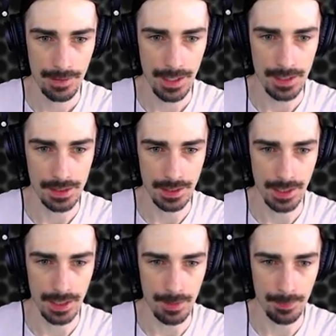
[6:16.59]
Yeah, this thing can
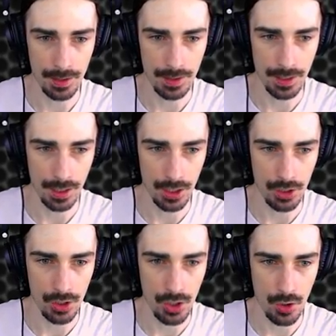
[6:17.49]
get up on here,
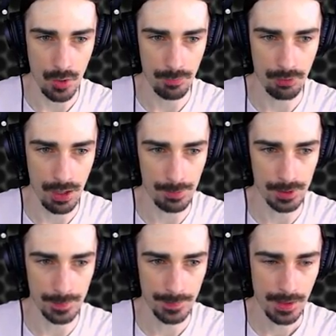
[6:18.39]
no
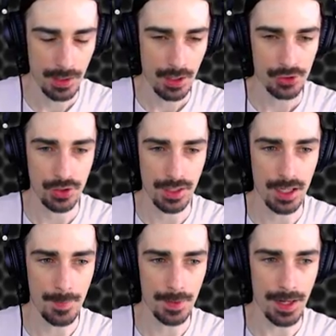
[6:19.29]
problem. So then
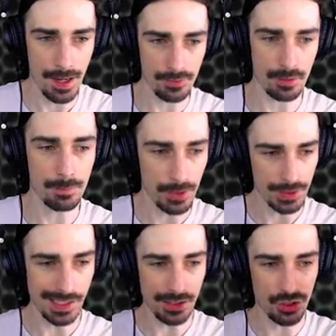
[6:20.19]
I'm gonna have to
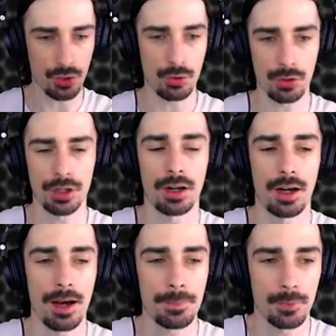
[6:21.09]
build each corner
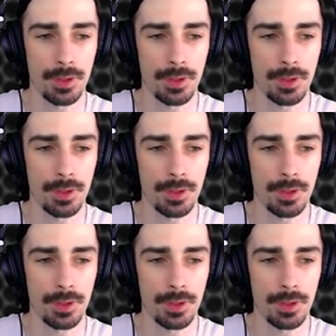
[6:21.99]
up.